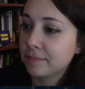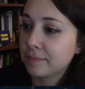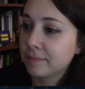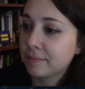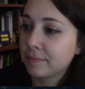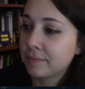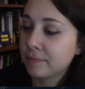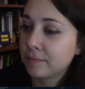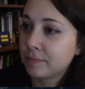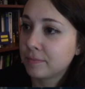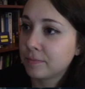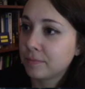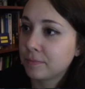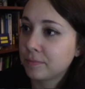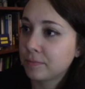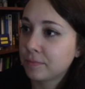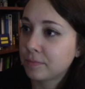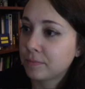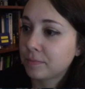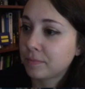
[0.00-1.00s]

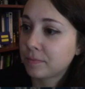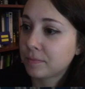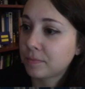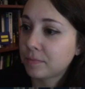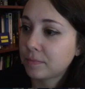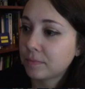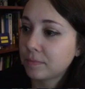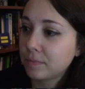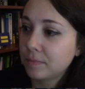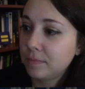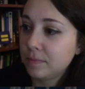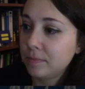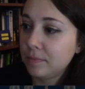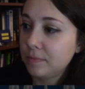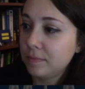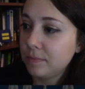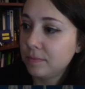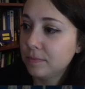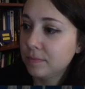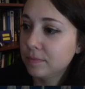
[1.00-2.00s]

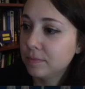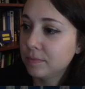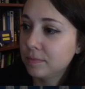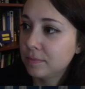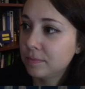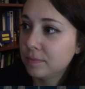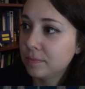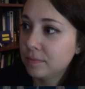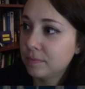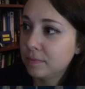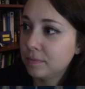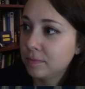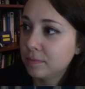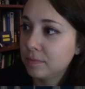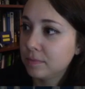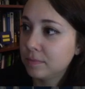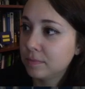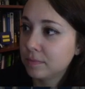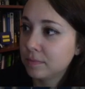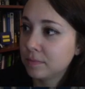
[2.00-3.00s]

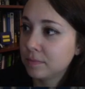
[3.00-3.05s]
(silent)